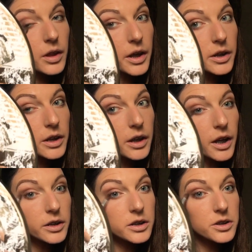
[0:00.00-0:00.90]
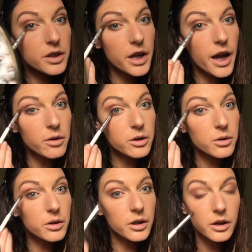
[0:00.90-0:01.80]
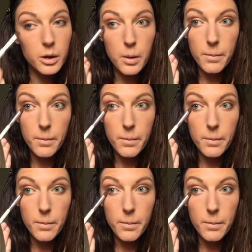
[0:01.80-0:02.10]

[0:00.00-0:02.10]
And connect it to the outer corner.